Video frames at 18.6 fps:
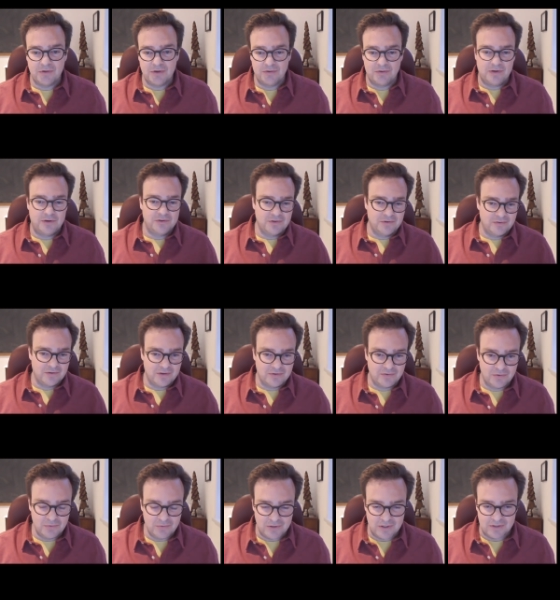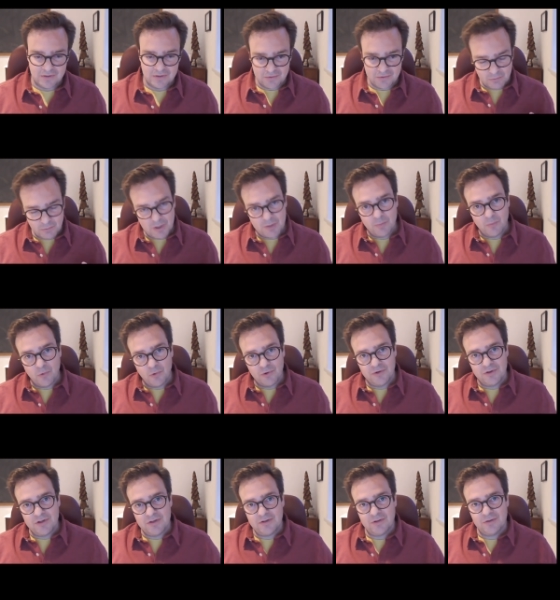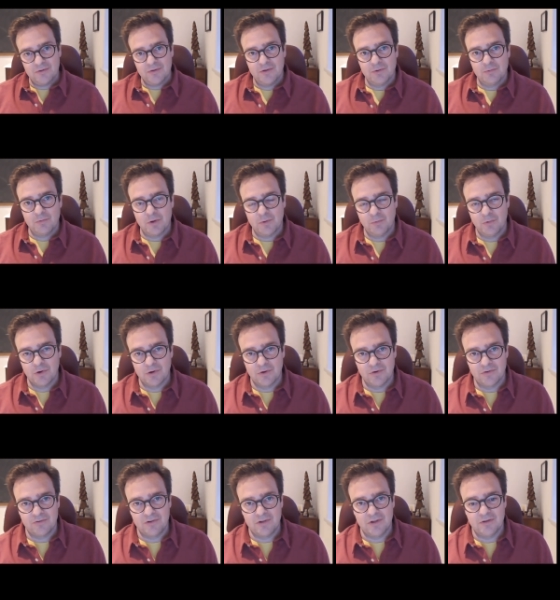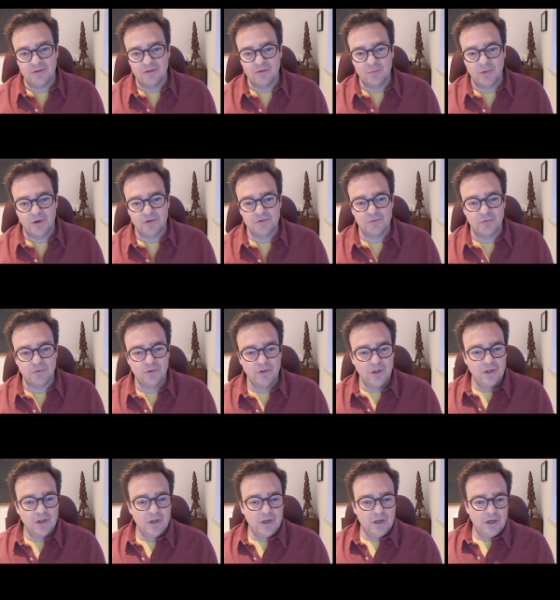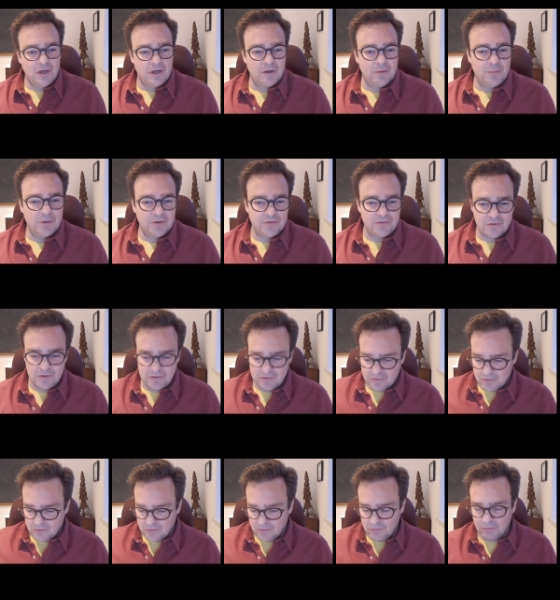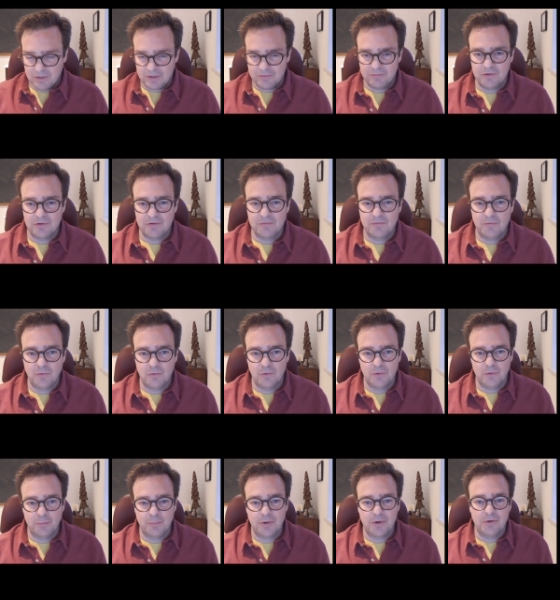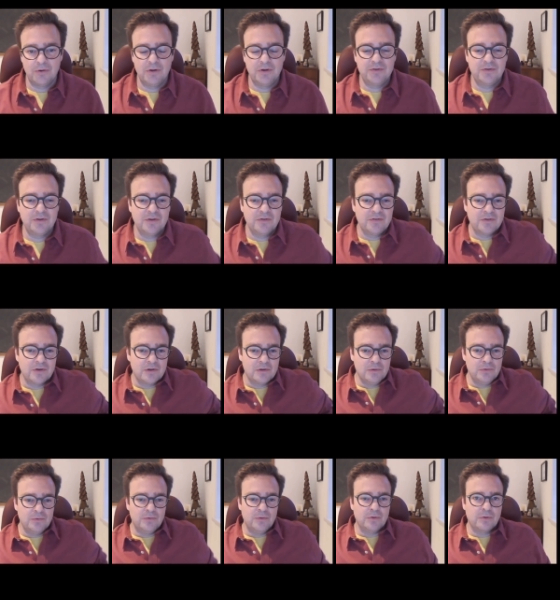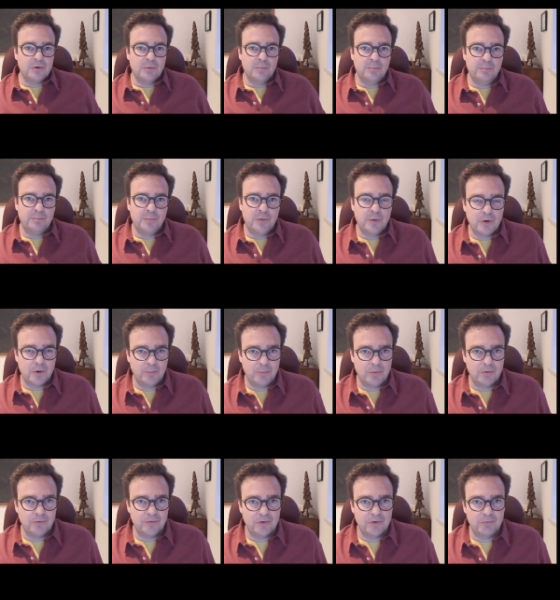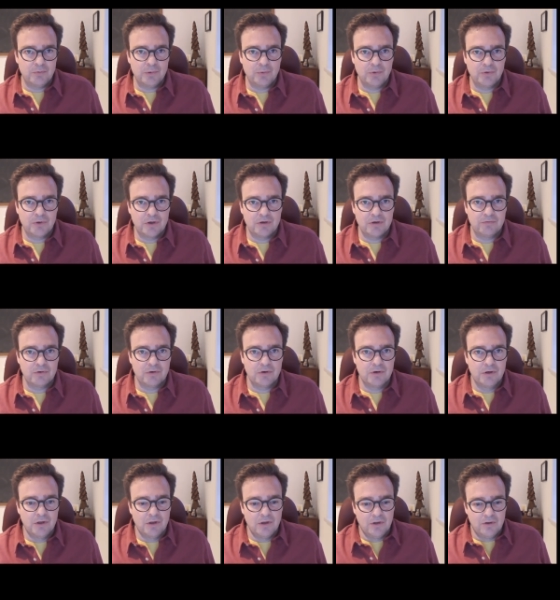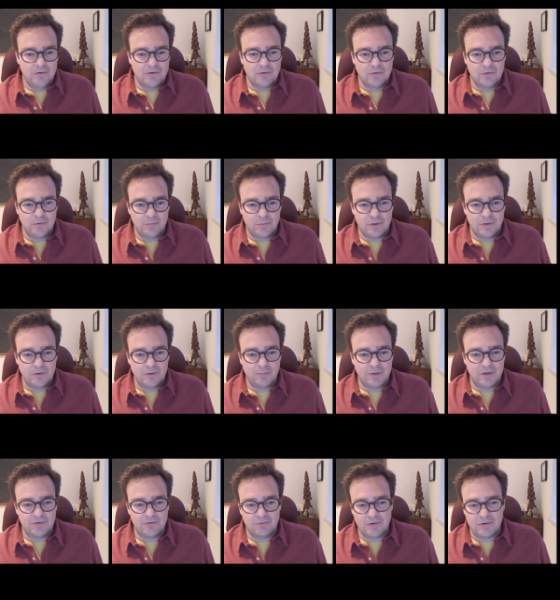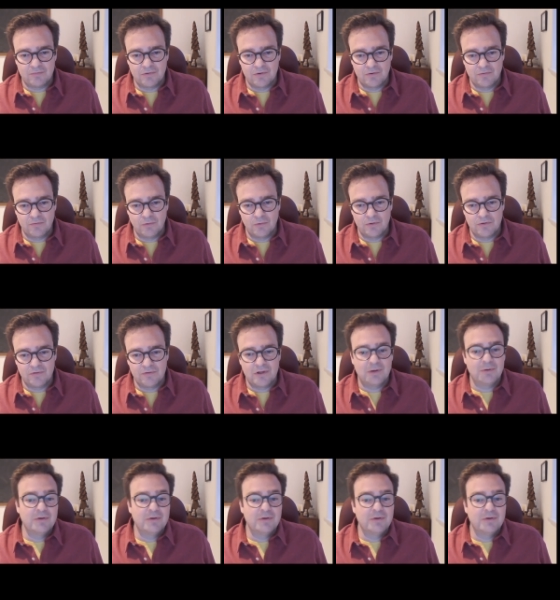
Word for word: I, I, shouldn't say it's too detailed. It's way more detailed than what we're going to see in this module uh, but it's it's a good reference for the part. It does include the com- the component that we will cover, so it's probably the best reference for this.